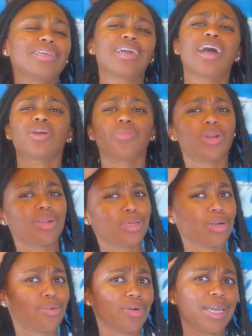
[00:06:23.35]
kind of went on a
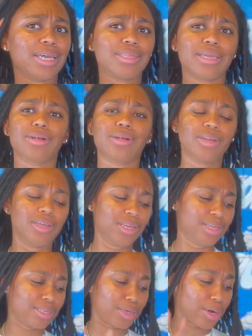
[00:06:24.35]
little rant there.
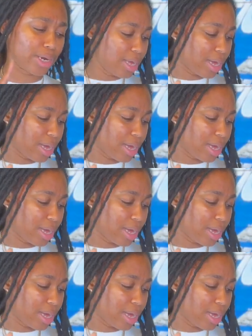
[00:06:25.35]
Sorry.